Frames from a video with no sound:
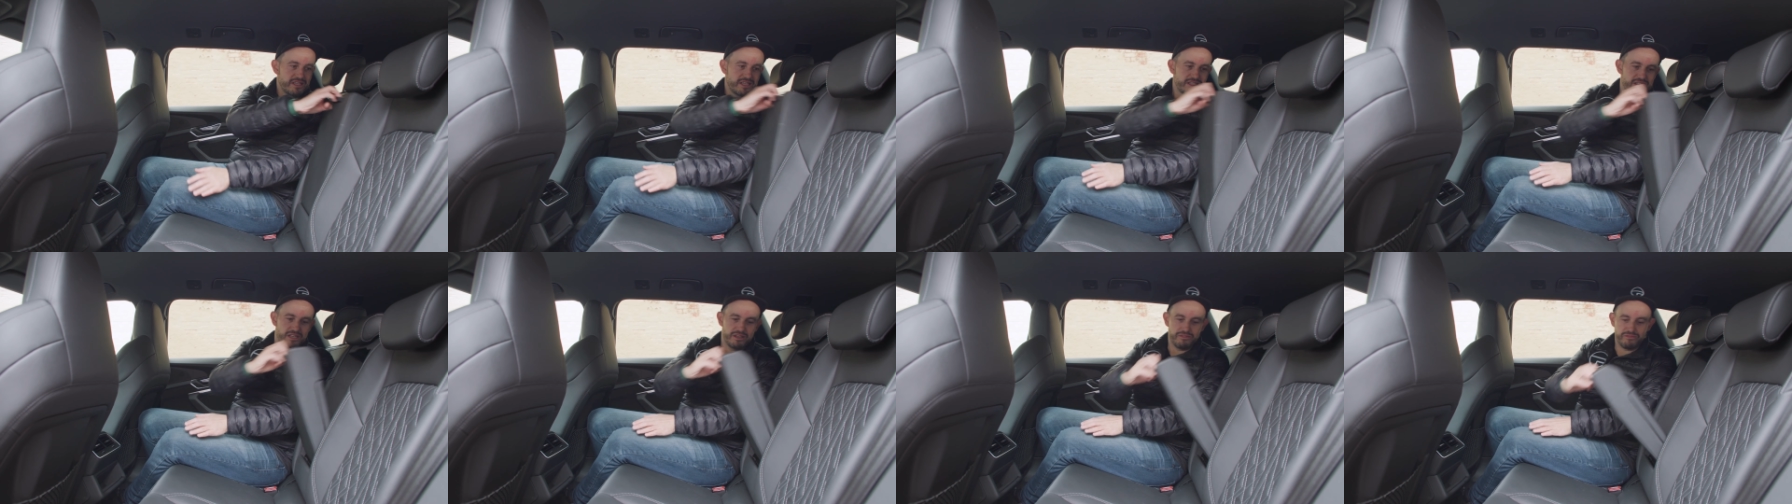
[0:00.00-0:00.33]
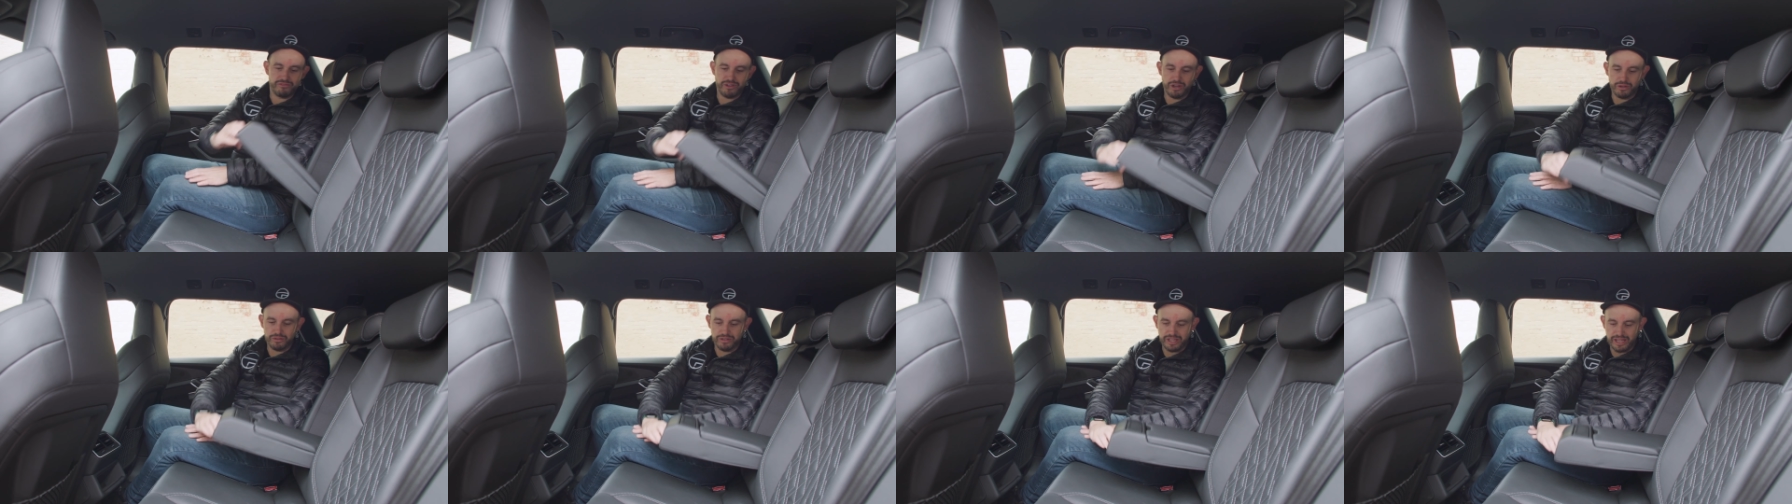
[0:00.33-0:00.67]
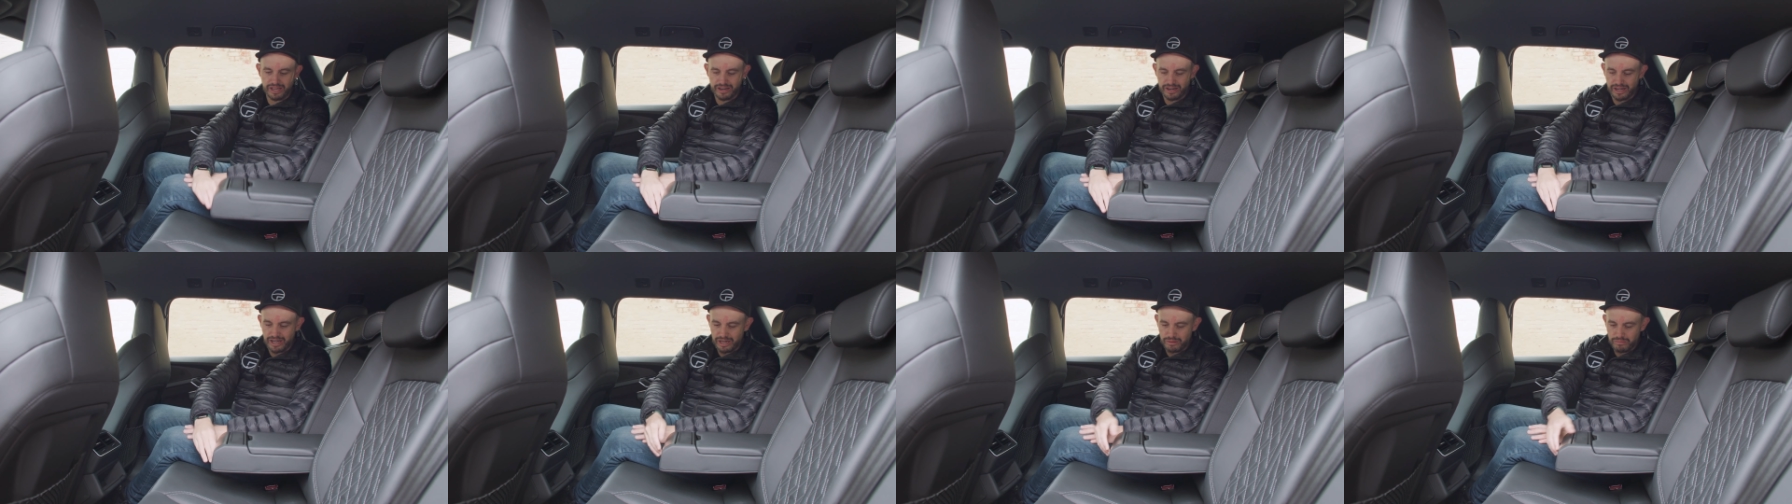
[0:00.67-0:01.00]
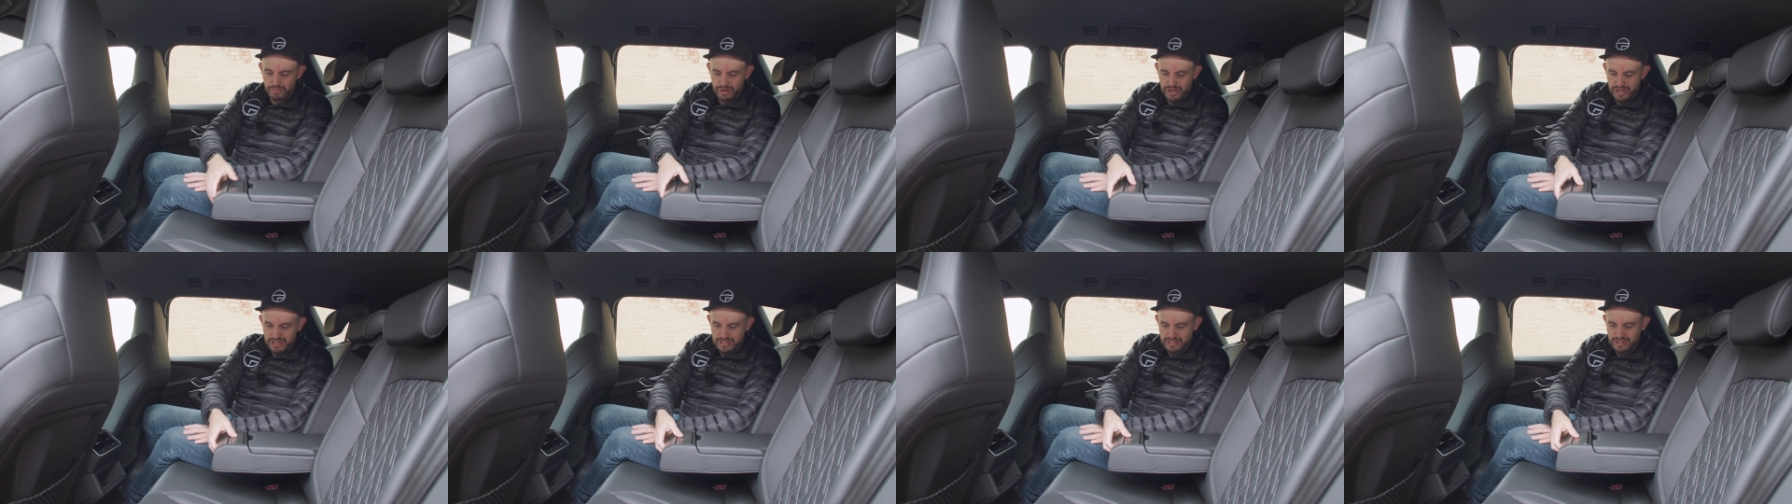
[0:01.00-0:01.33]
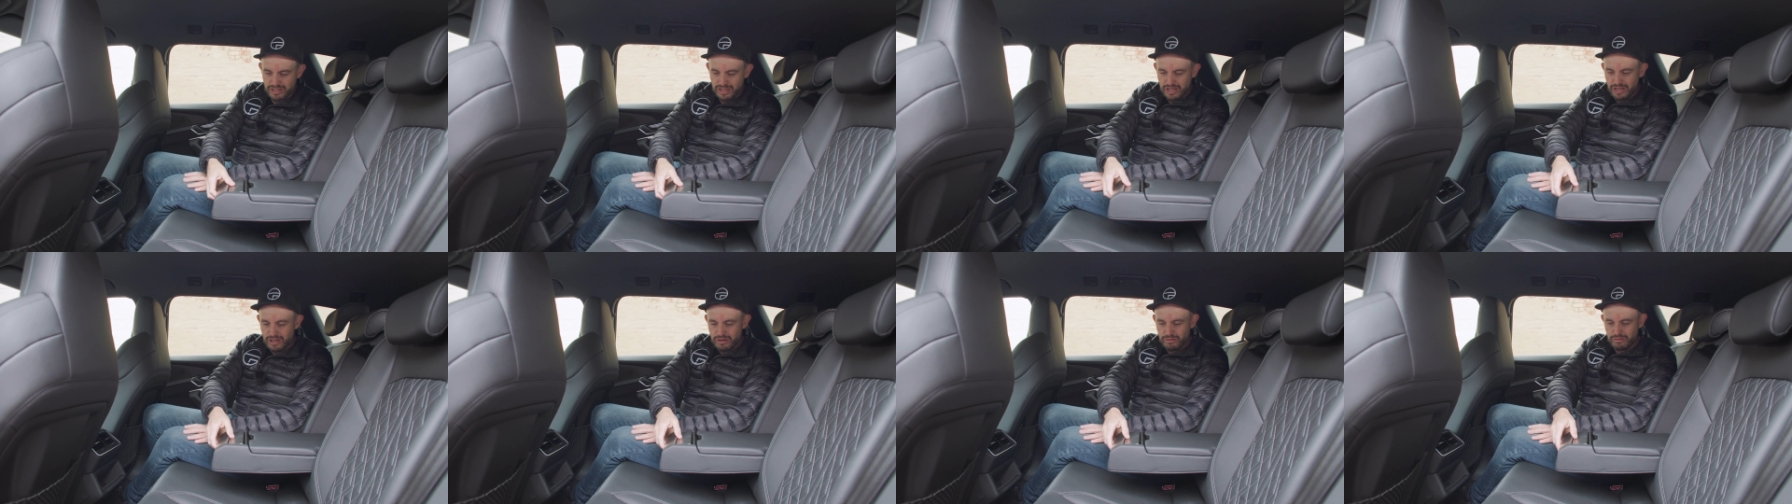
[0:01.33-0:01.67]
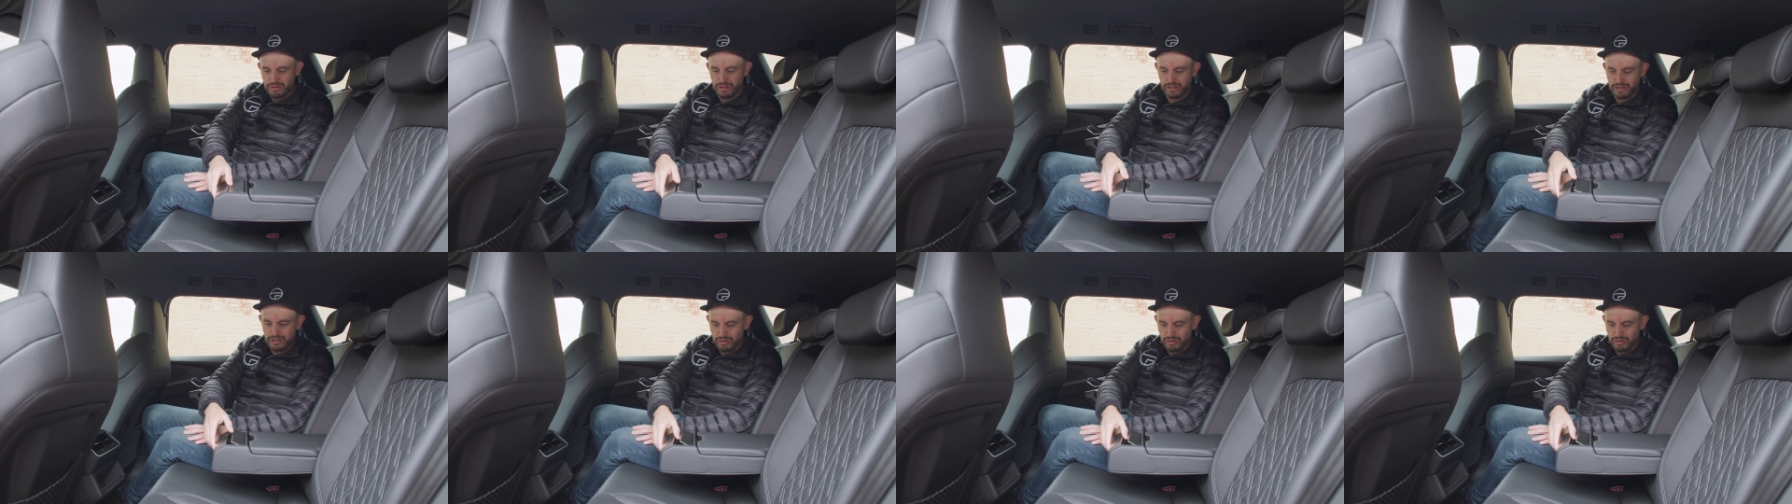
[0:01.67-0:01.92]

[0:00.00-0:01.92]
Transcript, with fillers: there's a fold down armrest with a